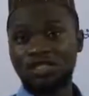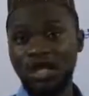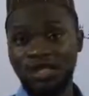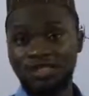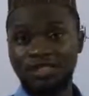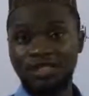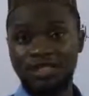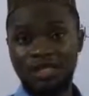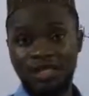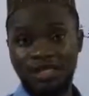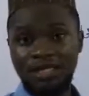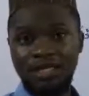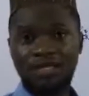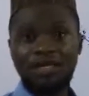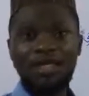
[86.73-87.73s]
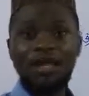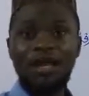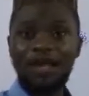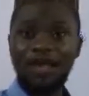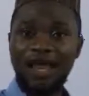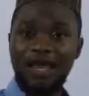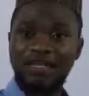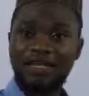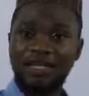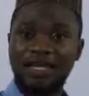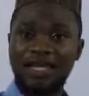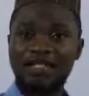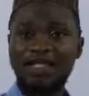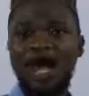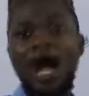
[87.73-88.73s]
is that the last
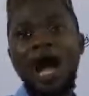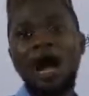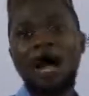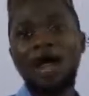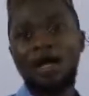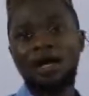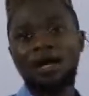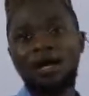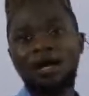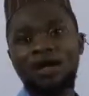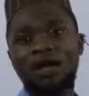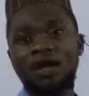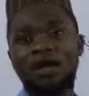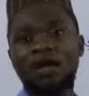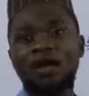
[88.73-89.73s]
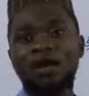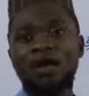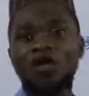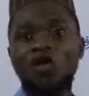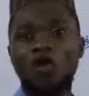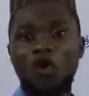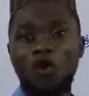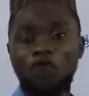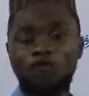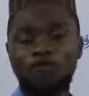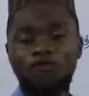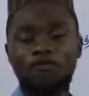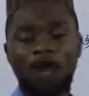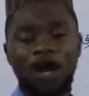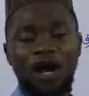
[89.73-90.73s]
letter
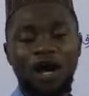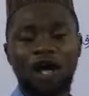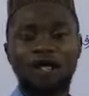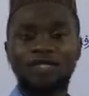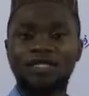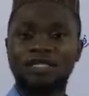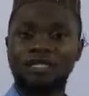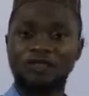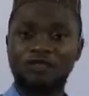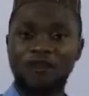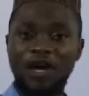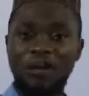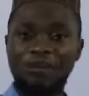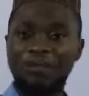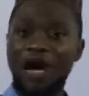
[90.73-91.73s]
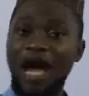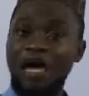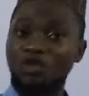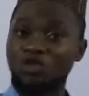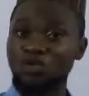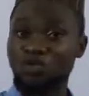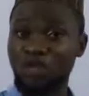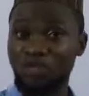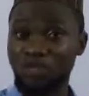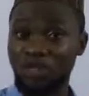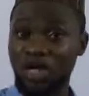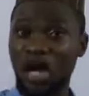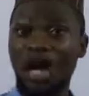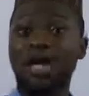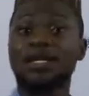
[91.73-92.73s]
of the verb has to be
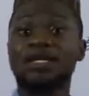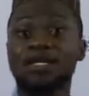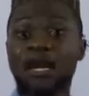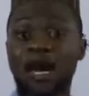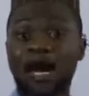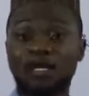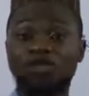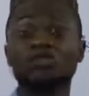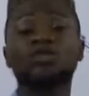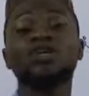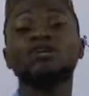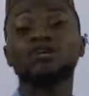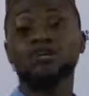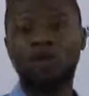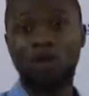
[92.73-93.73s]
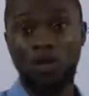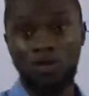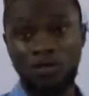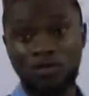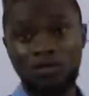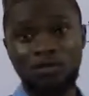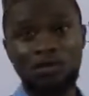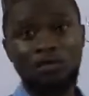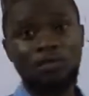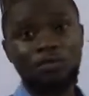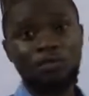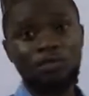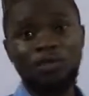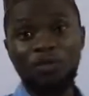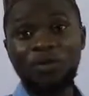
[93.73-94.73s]
mutaharrika, has to take vowel
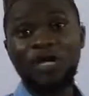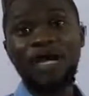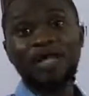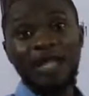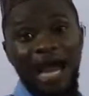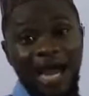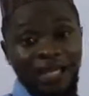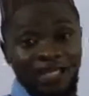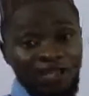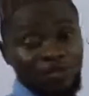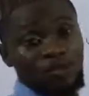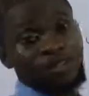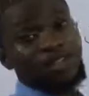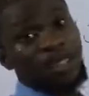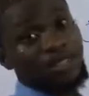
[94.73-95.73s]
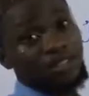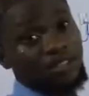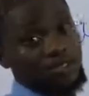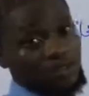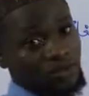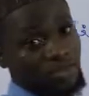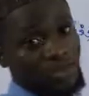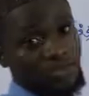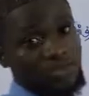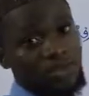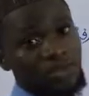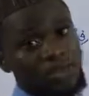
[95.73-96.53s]
before we can add those sakina to them.